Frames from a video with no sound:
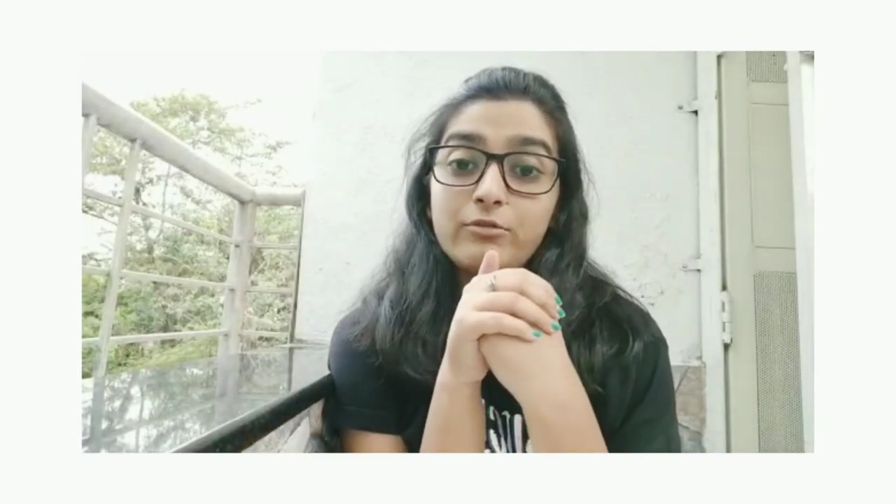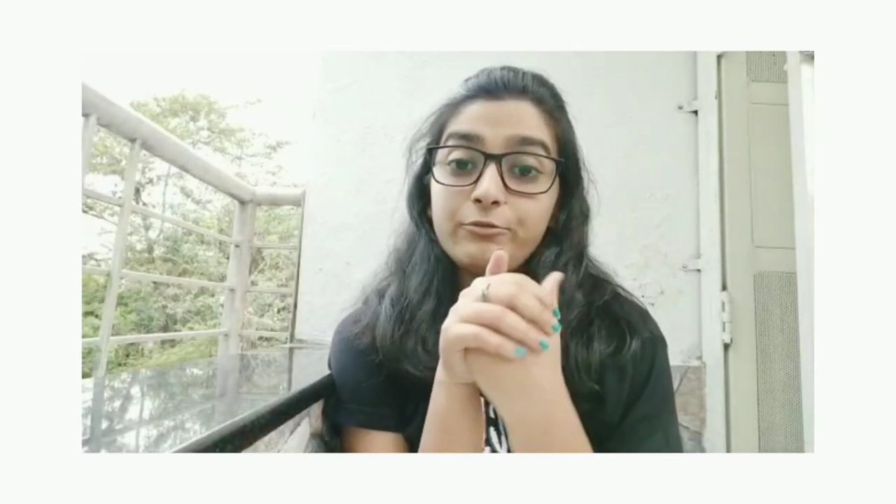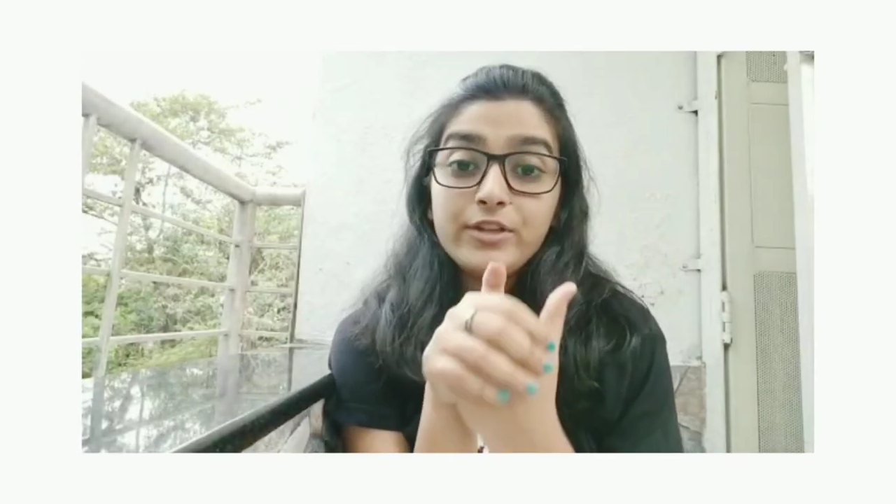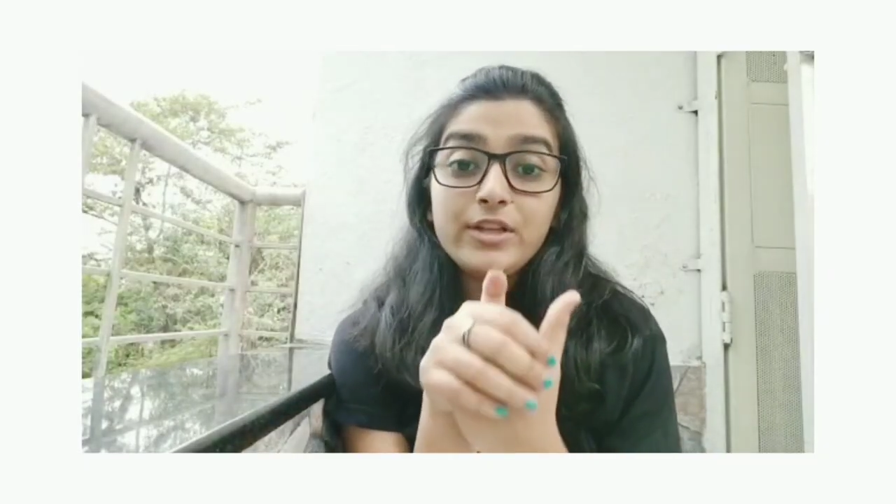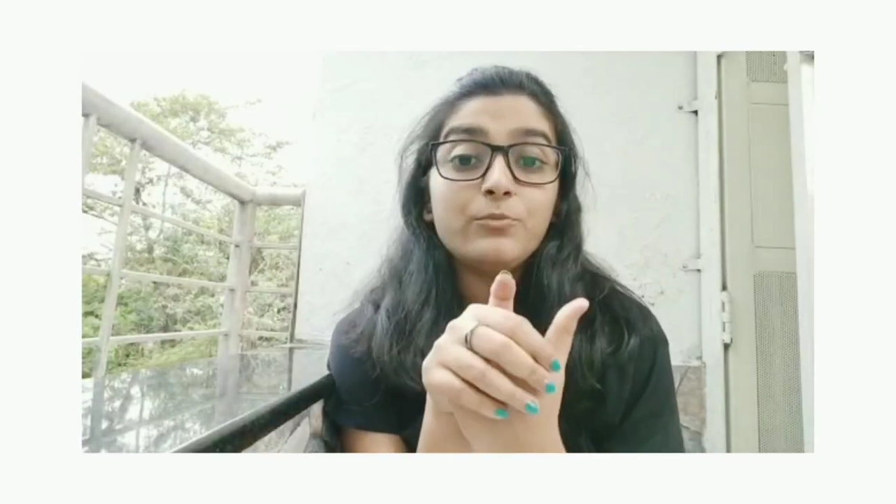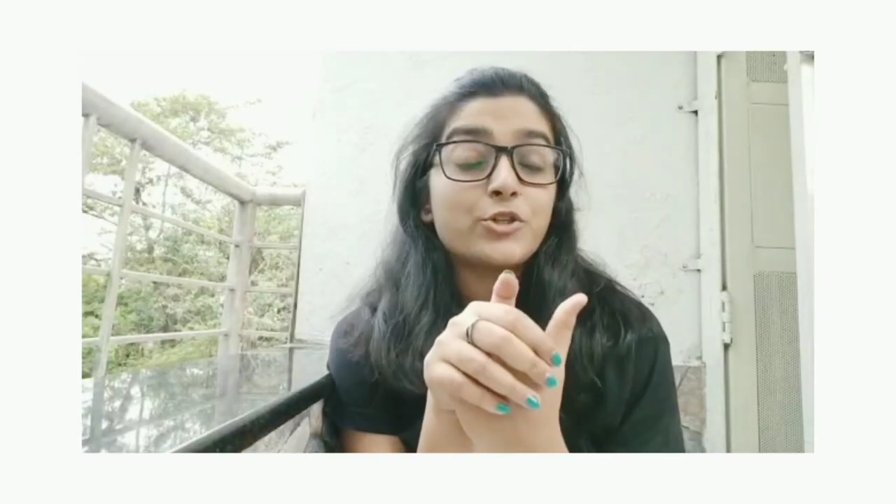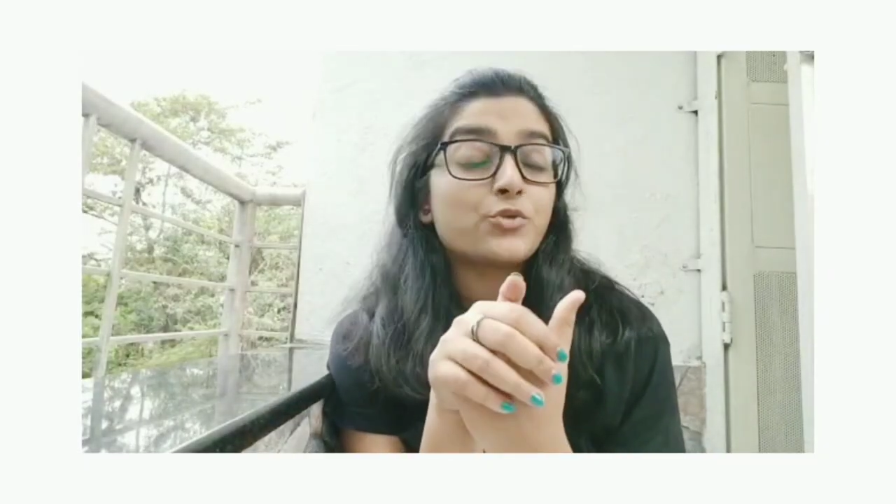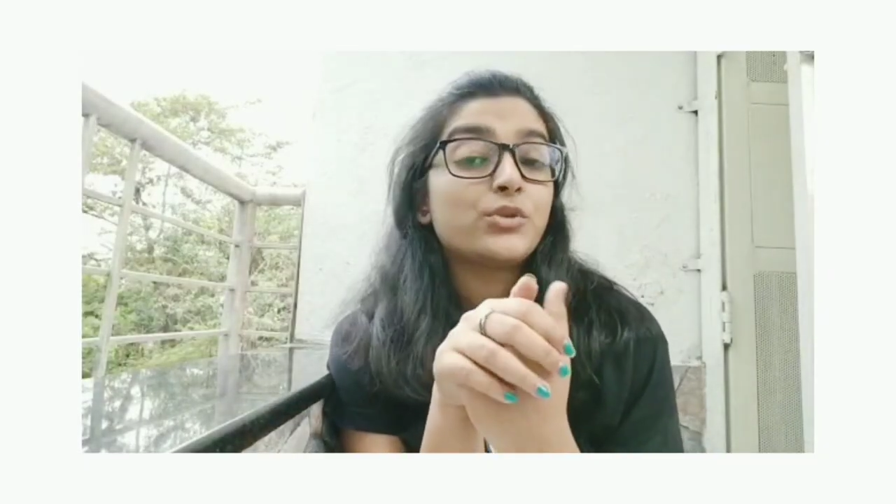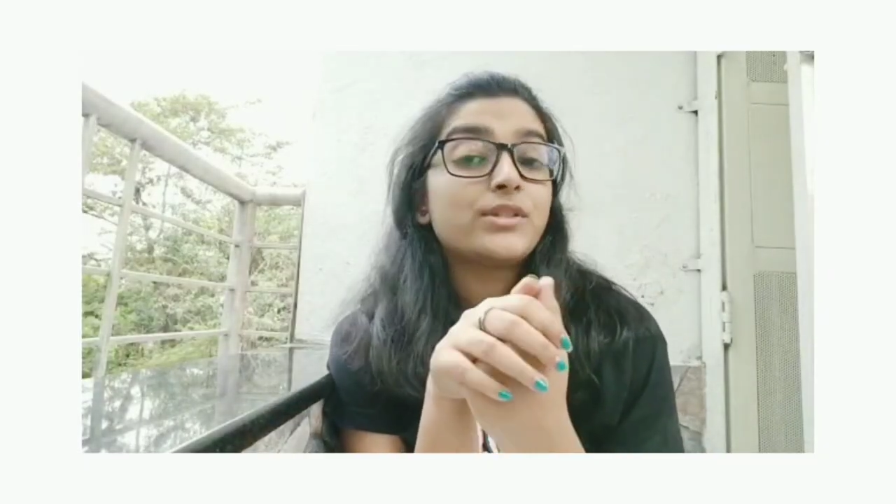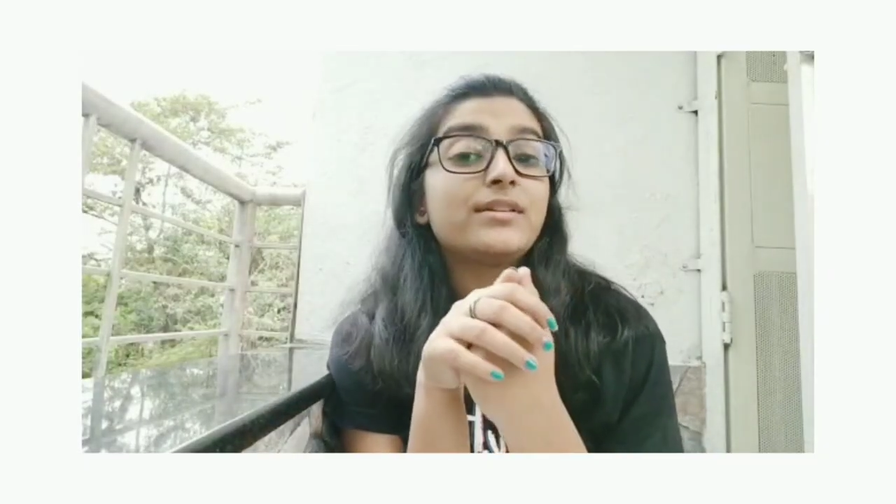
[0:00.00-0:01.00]
a film
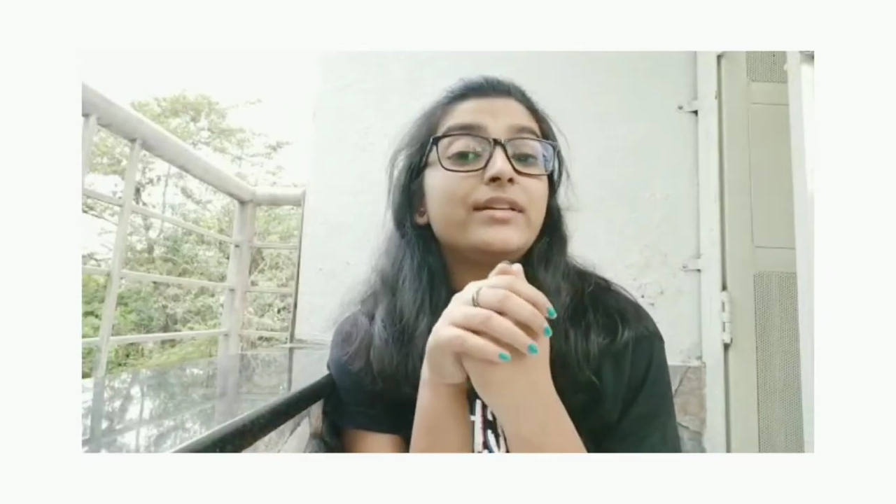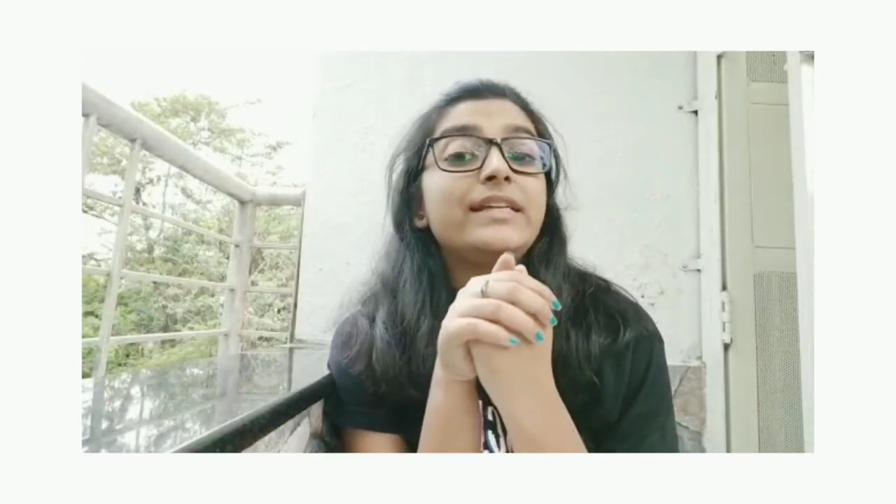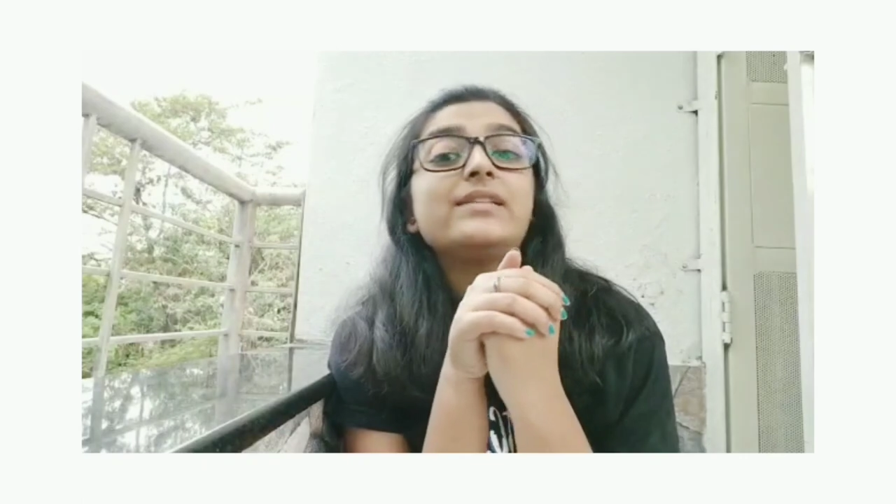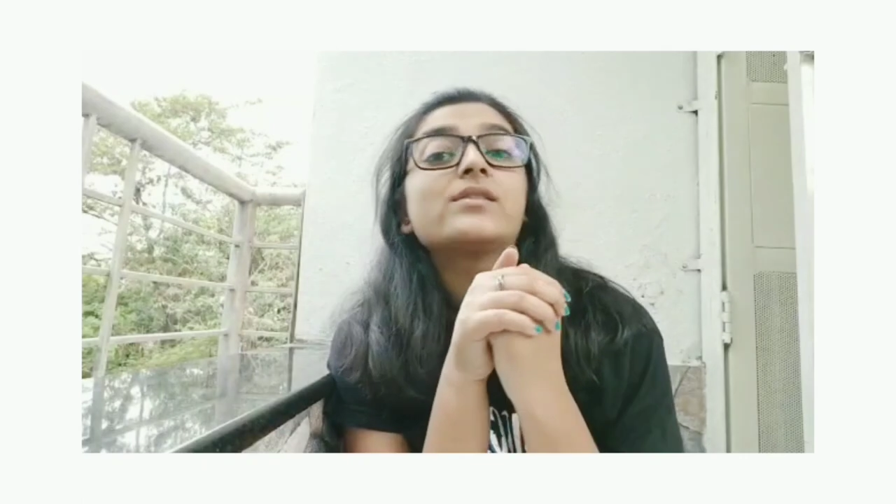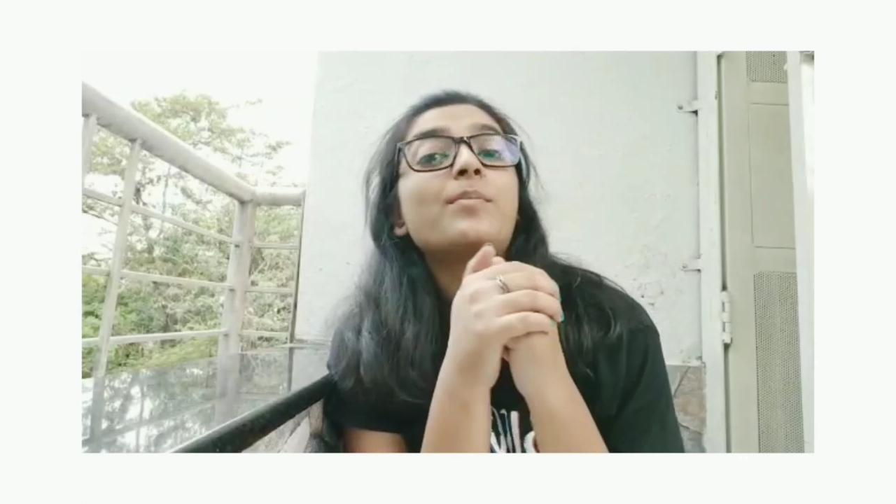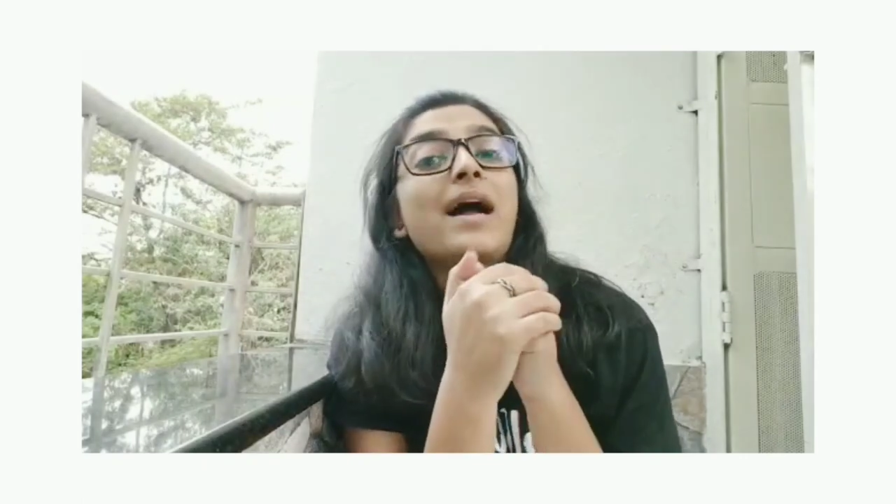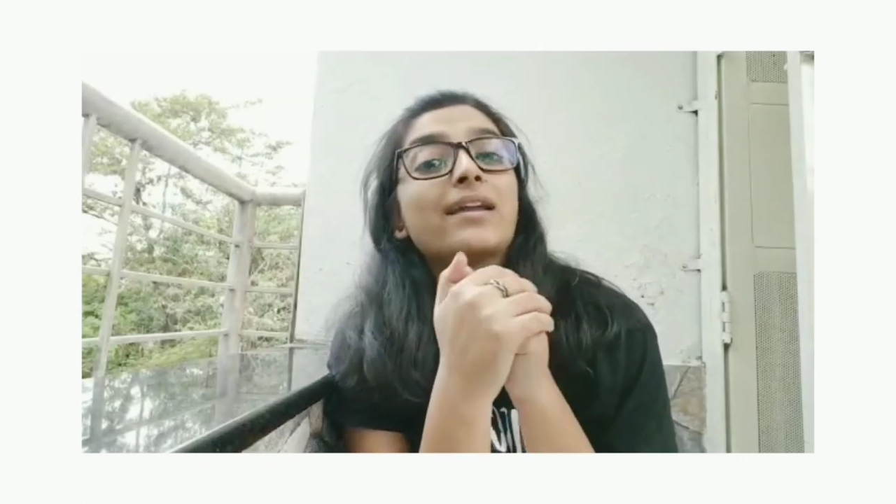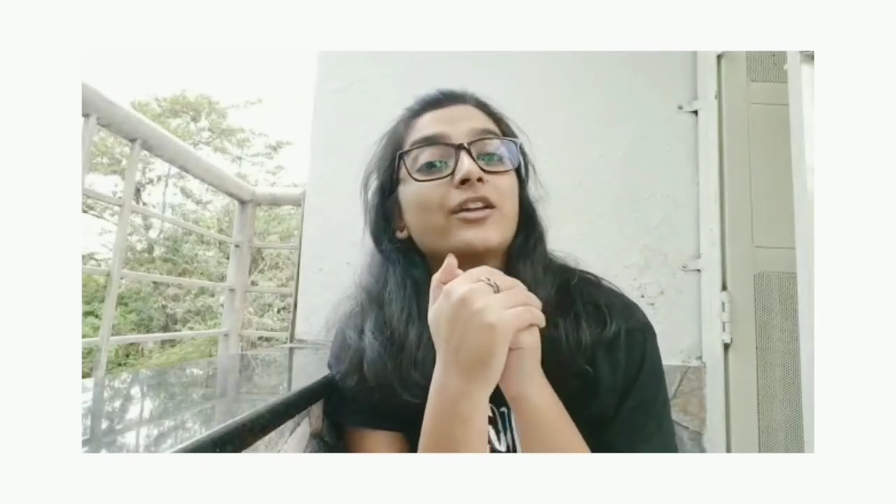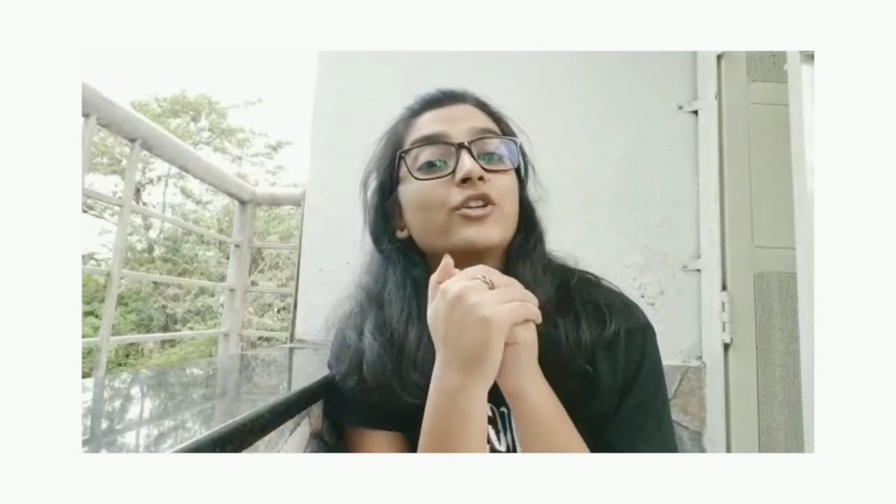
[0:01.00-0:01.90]
which was released back